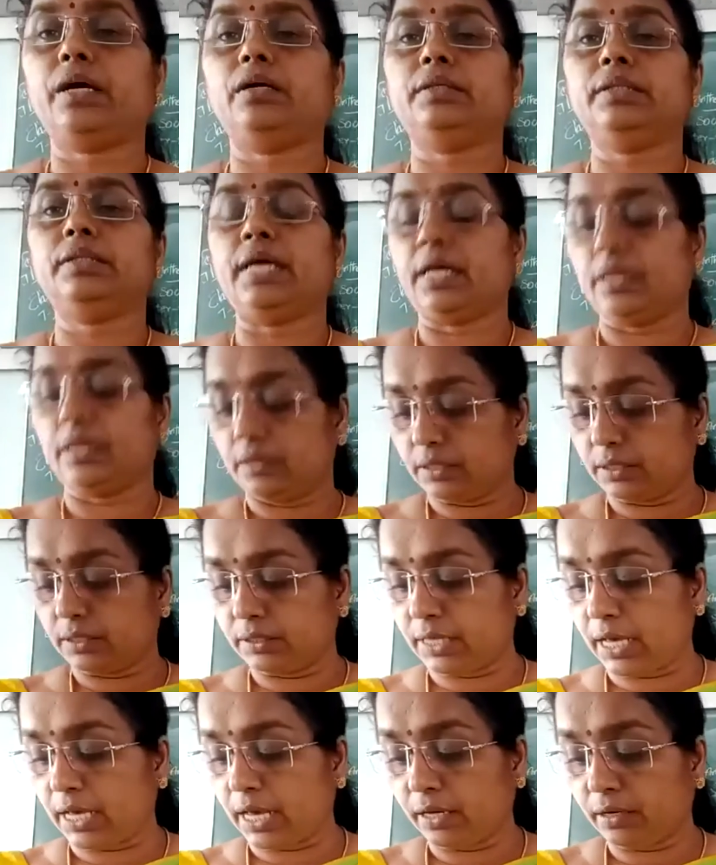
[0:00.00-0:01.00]
Then
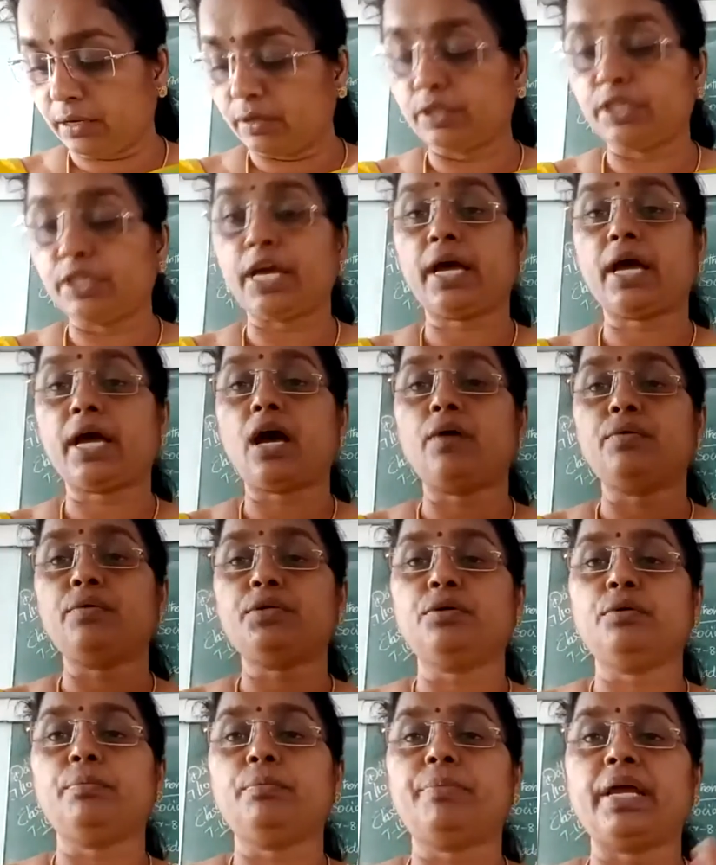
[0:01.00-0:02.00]
they have
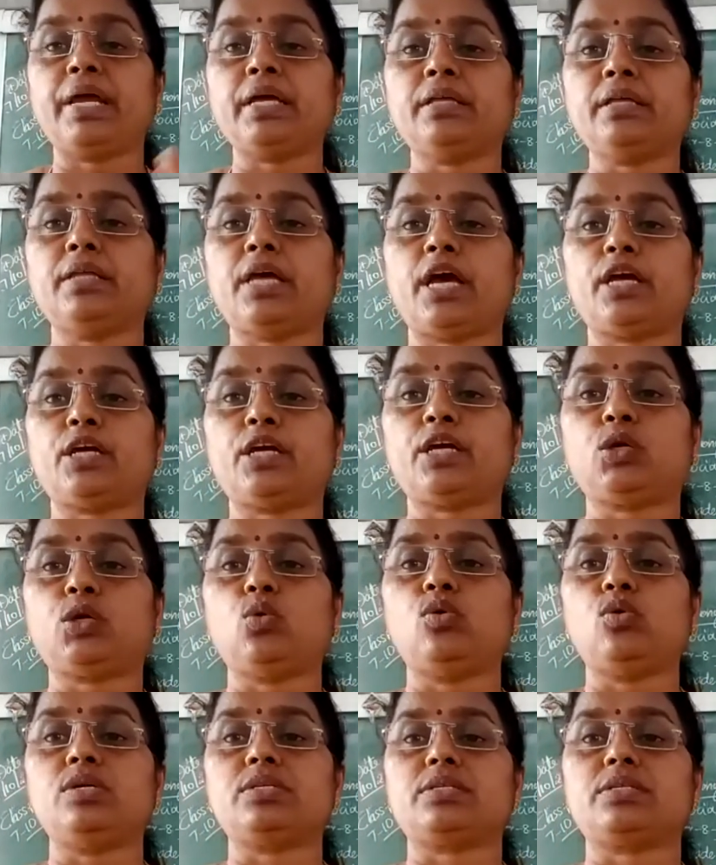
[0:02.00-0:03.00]
to bring their
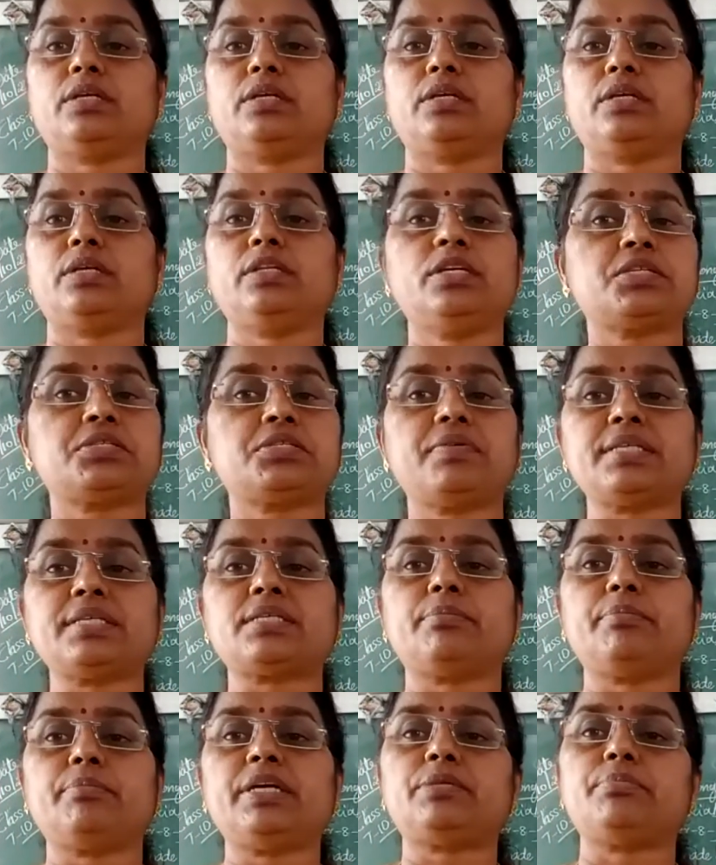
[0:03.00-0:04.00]
tools. This was a
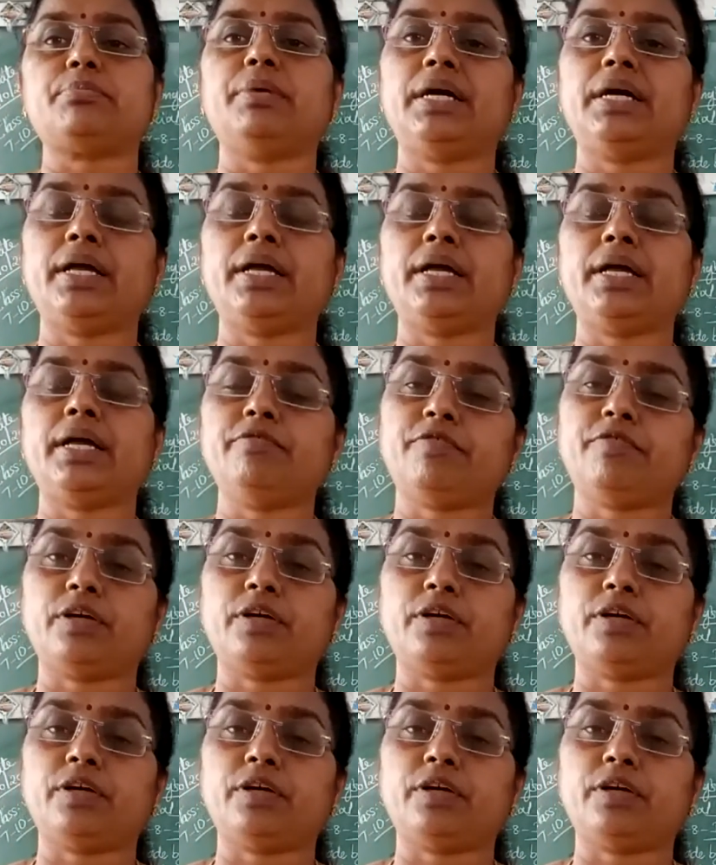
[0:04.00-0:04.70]
big burden for the